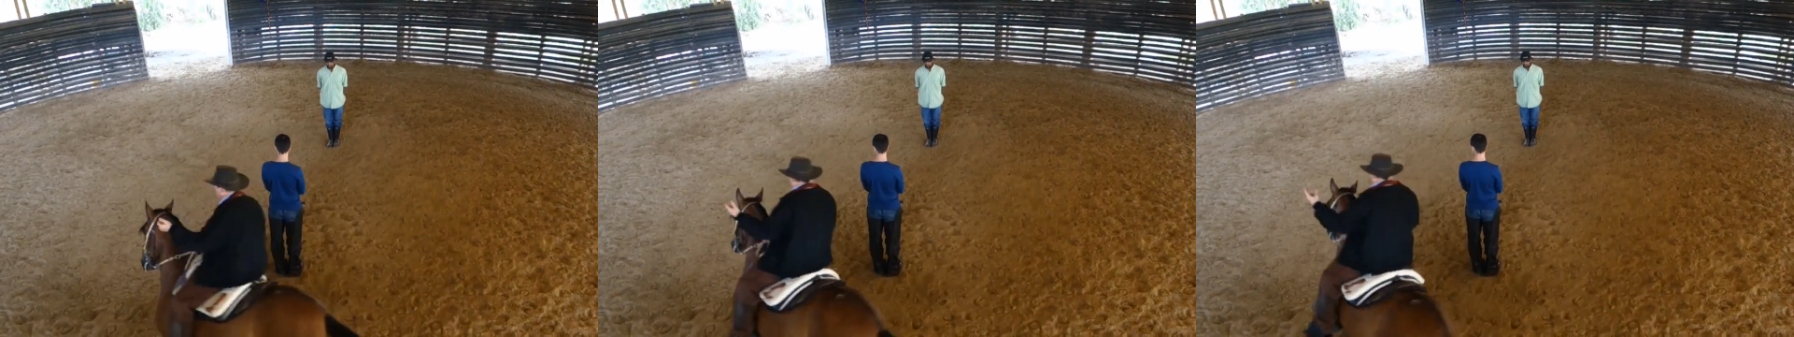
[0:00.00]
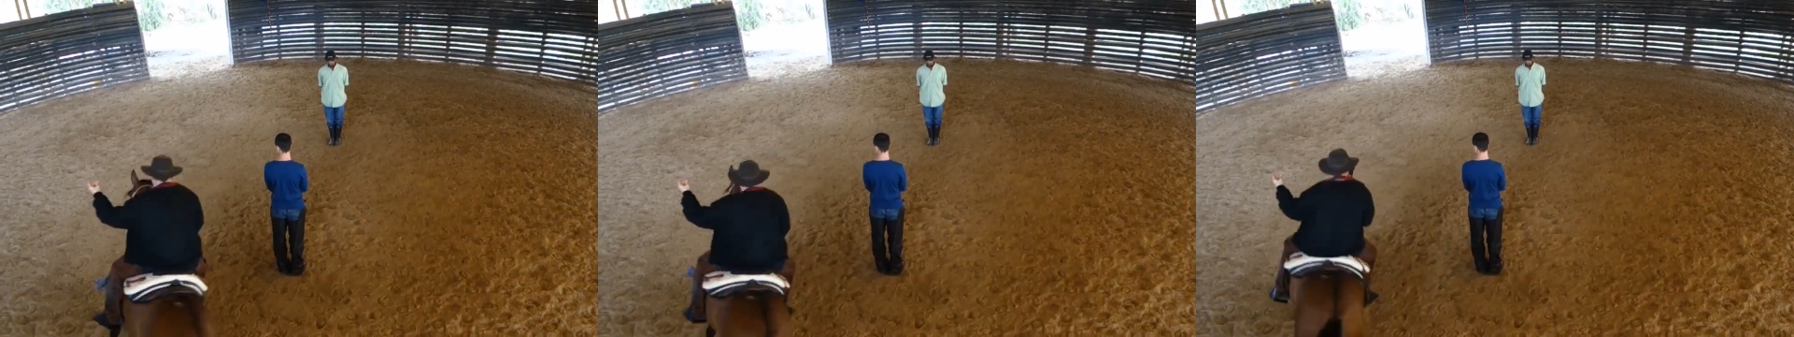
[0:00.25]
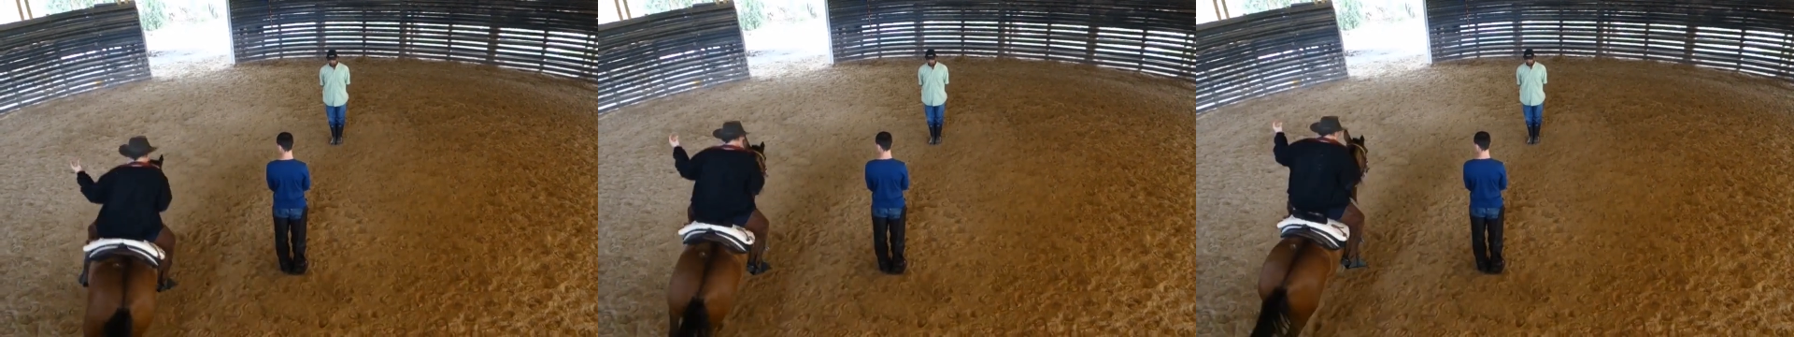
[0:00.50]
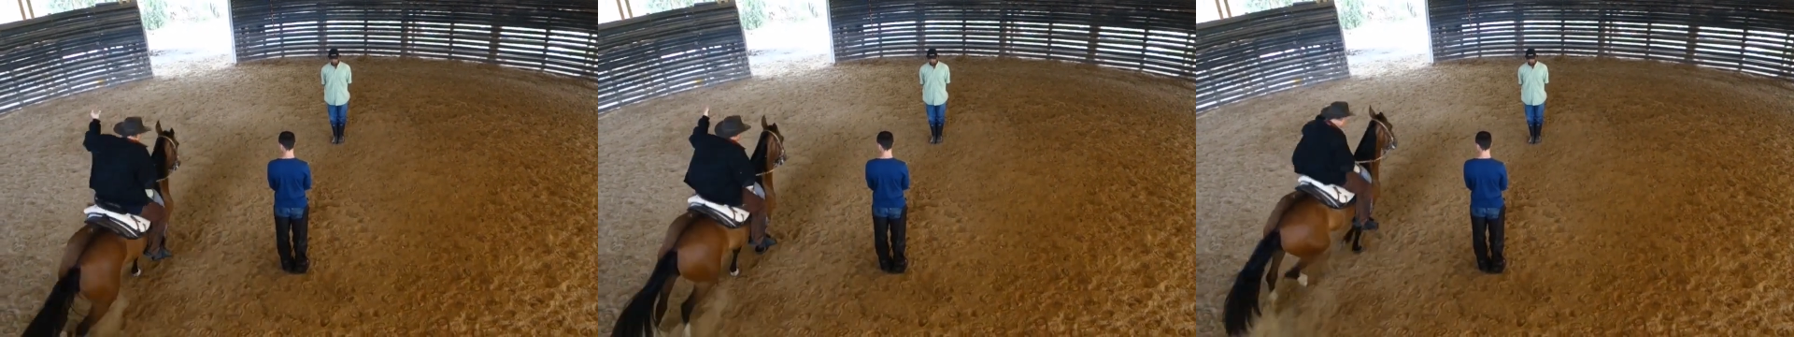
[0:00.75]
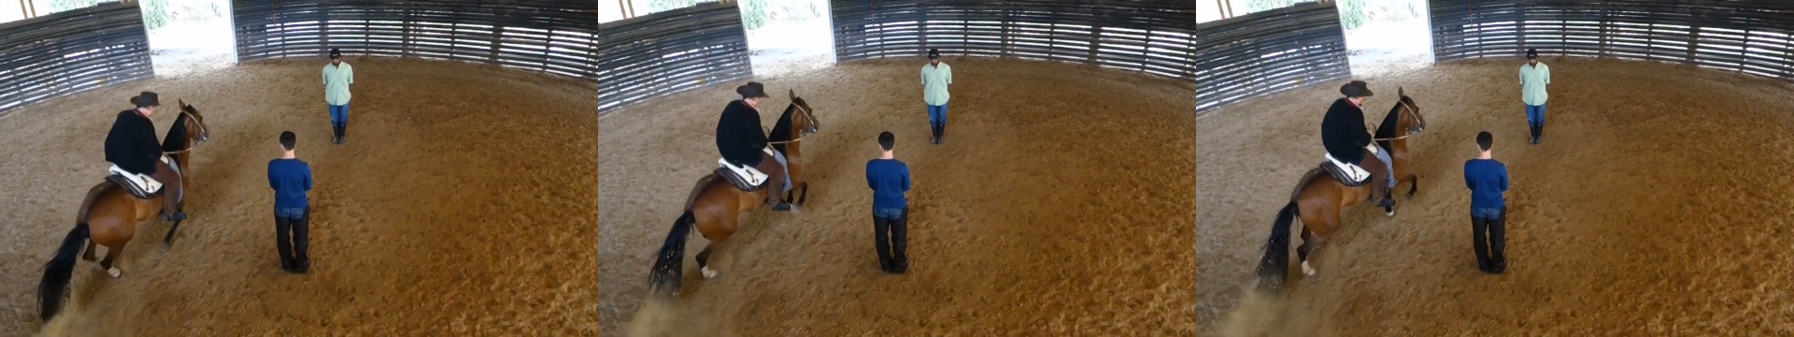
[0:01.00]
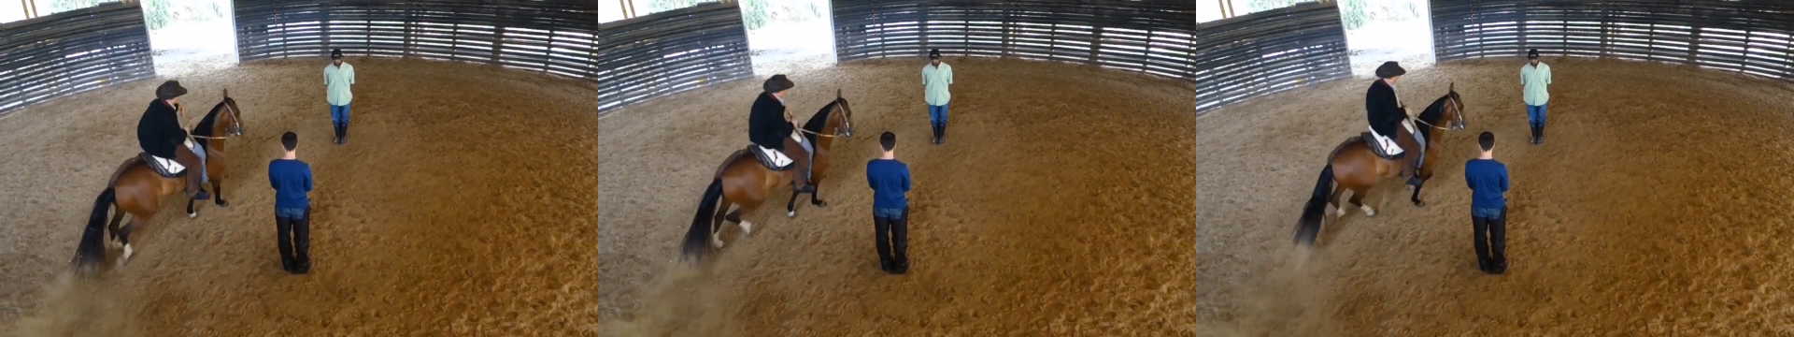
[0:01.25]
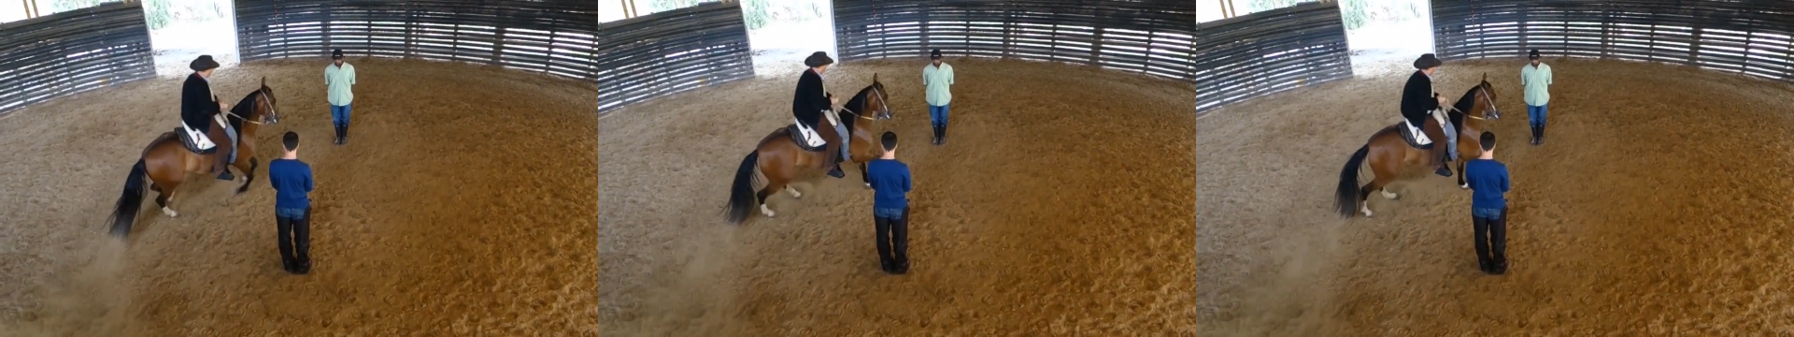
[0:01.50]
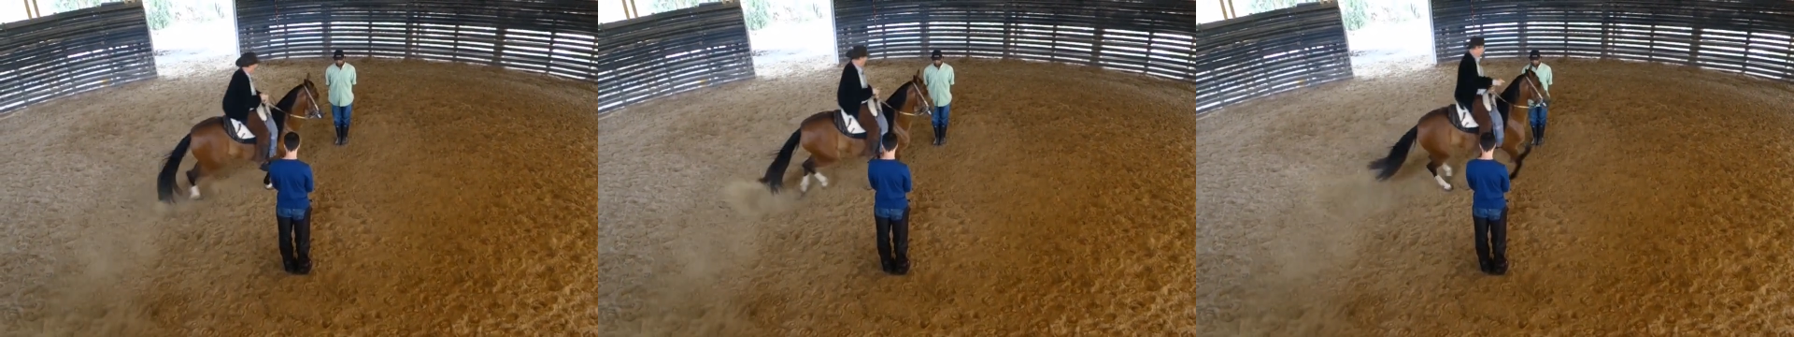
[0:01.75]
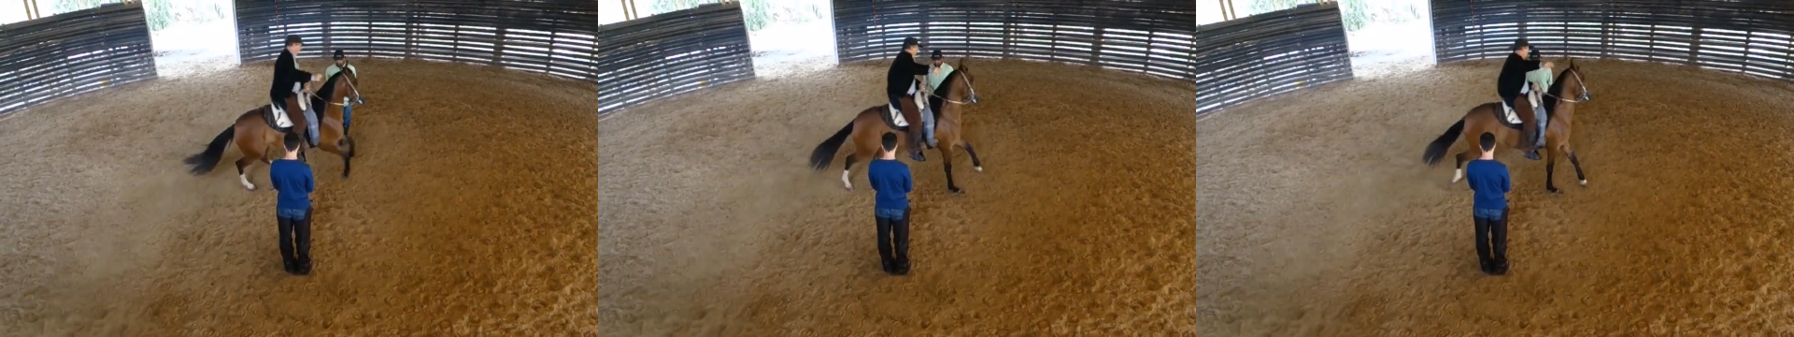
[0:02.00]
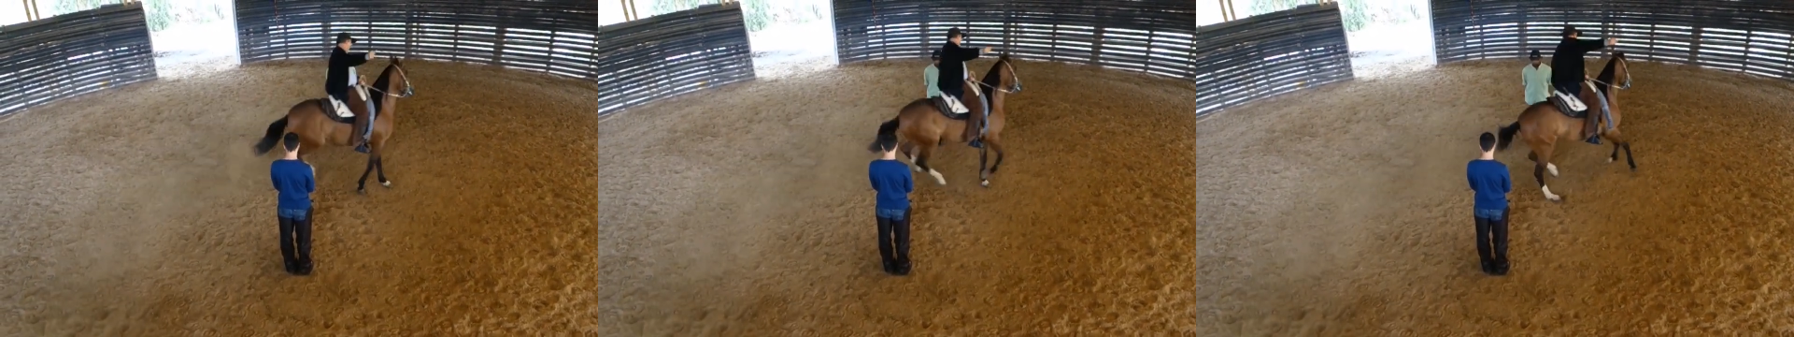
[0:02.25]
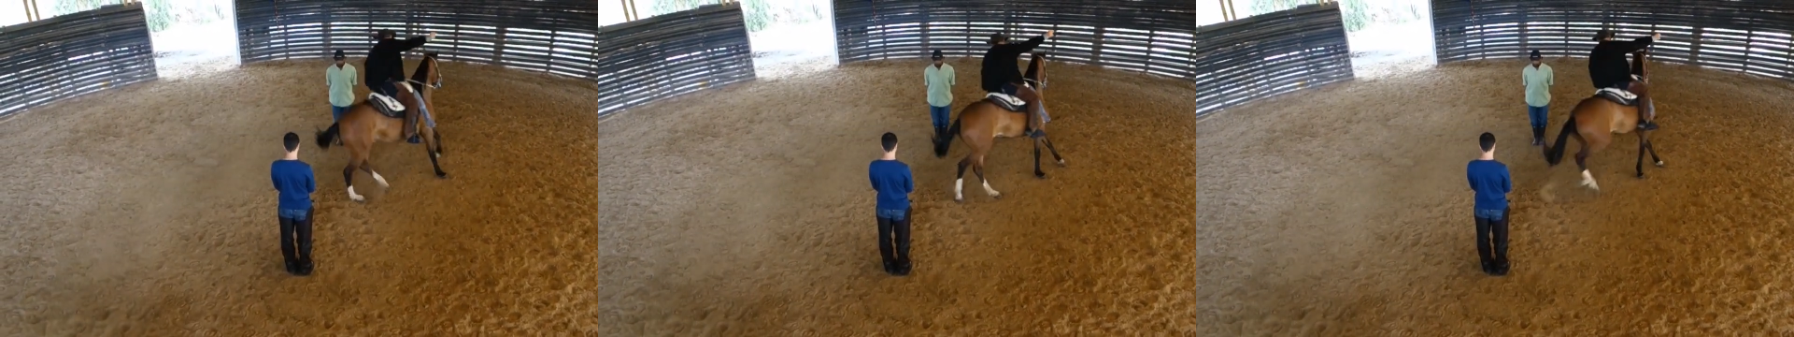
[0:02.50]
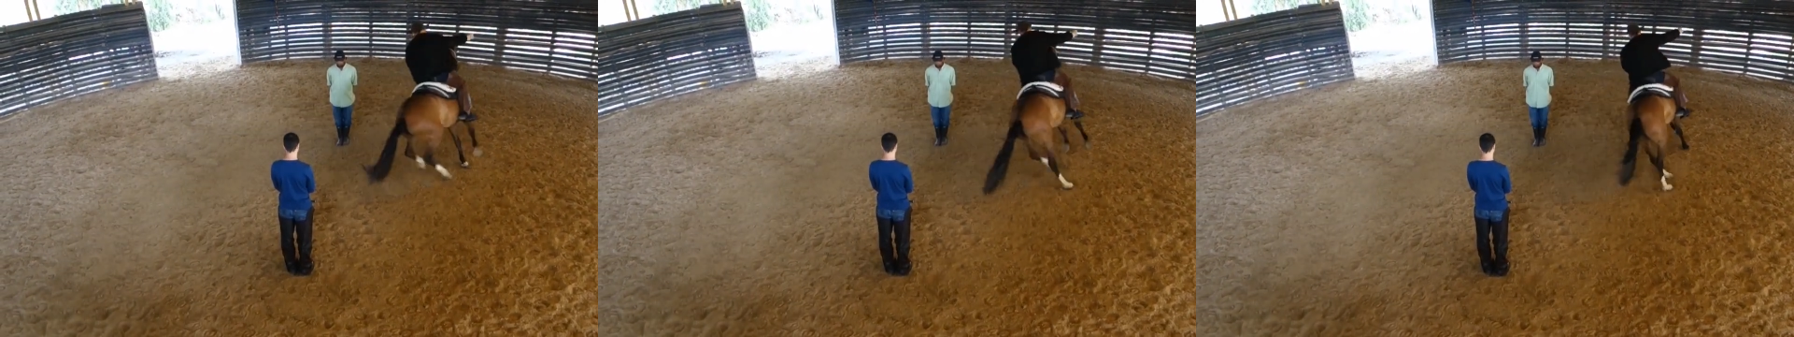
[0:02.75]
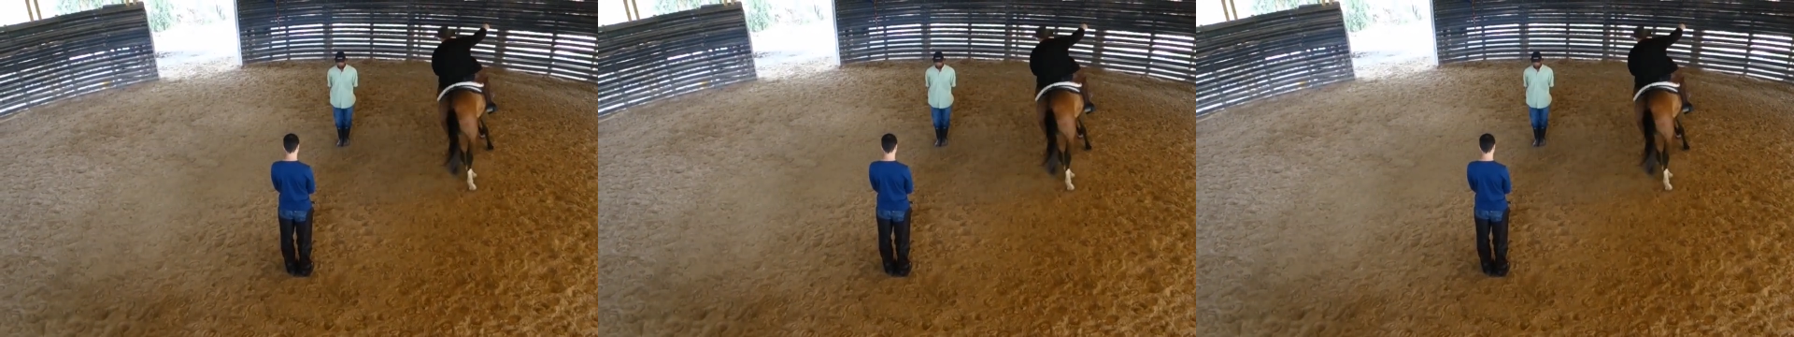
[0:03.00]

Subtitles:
No face is visible, so there are no lips to read.